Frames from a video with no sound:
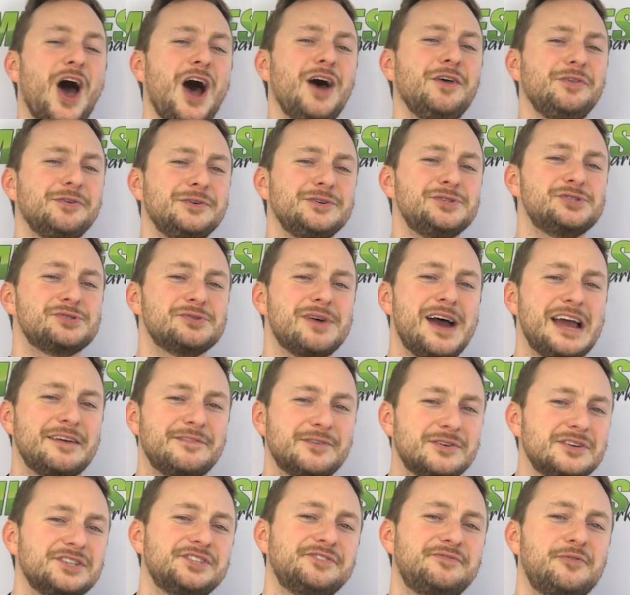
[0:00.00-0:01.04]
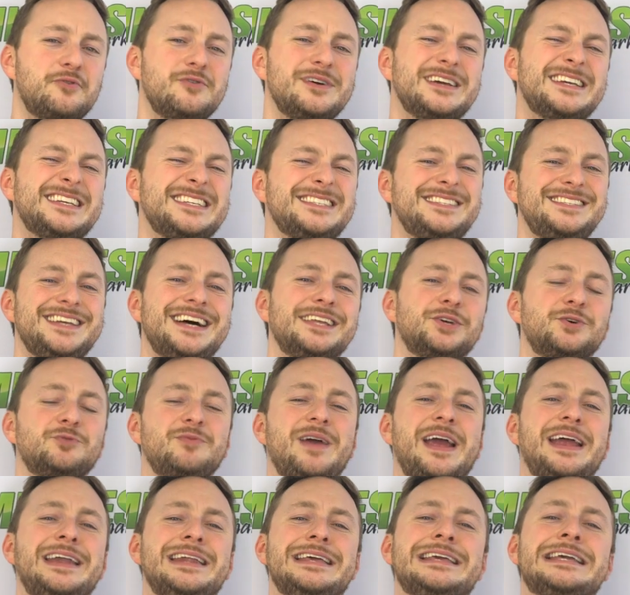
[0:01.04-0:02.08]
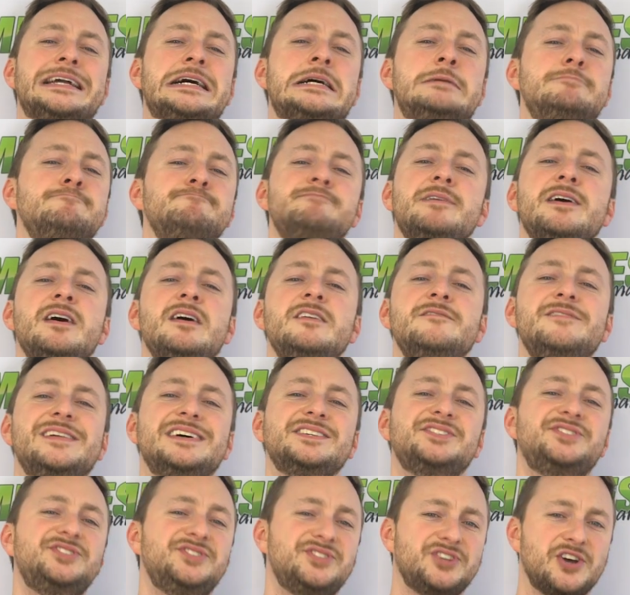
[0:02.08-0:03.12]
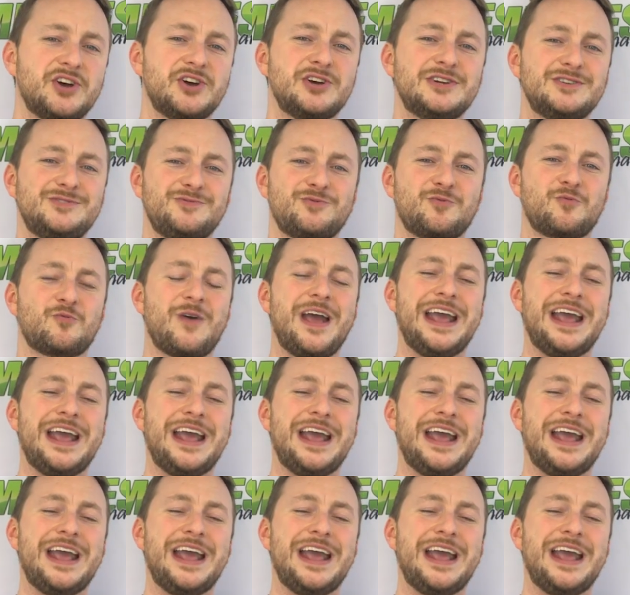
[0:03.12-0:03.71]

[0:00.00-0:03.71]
other drivers from accelerating above a certain